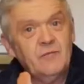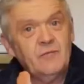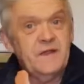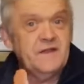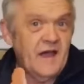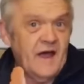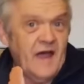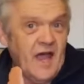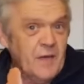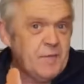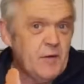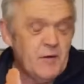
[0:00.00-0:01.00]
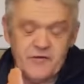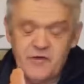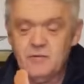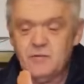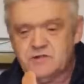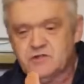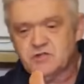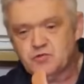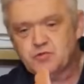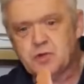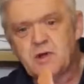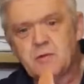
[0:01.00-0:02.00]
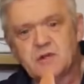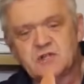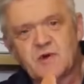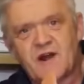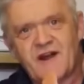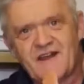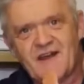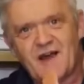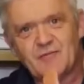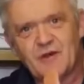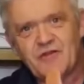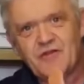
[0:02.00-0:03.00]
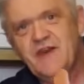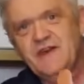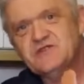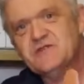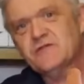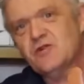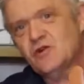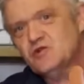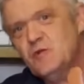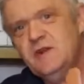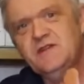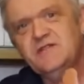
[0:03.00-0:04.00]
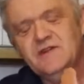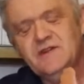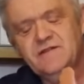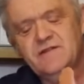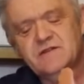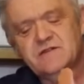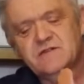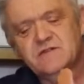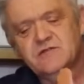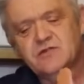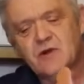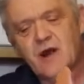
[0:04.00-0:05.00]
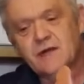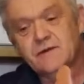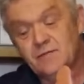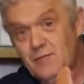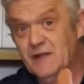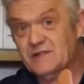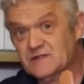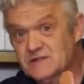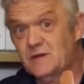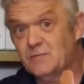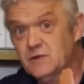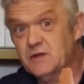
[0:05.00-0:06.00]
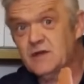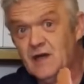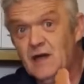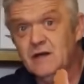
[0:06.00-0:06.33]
And when you're happy with it, which is pretty much where I am with this, of course we need to leave it to dry and make some